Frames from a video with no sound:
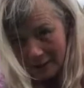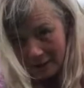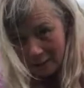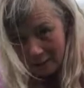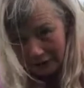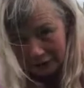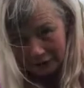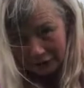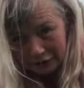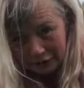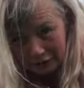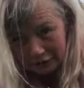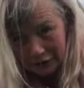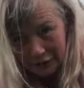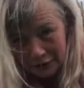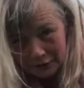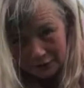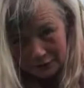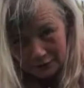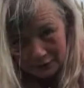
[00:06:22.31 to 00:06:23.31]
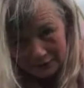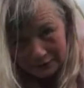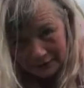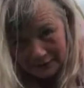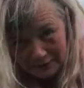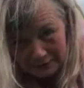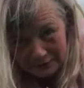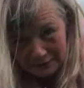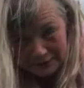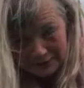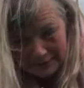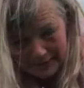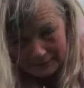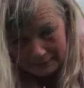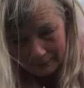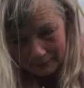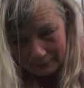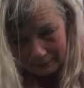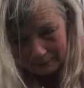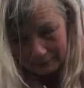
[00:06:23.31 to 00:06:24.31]
when you can go to the nearest
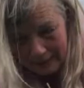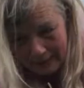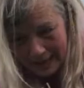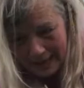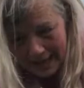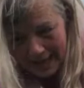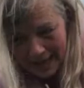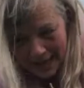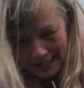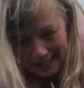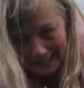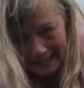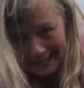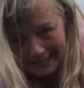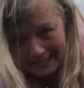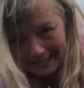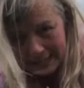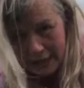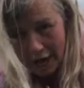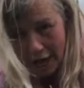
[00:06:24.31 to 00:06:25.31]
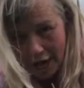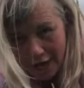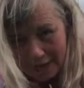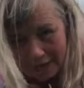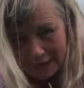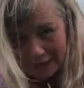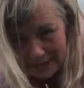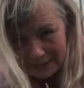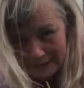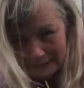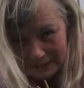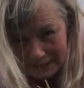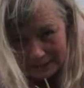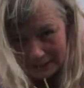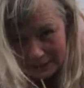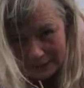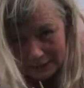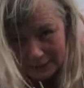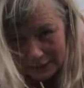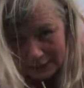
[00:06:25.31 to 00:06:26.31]
stable and get an
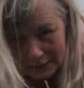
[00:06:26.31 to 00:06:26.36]
unlimited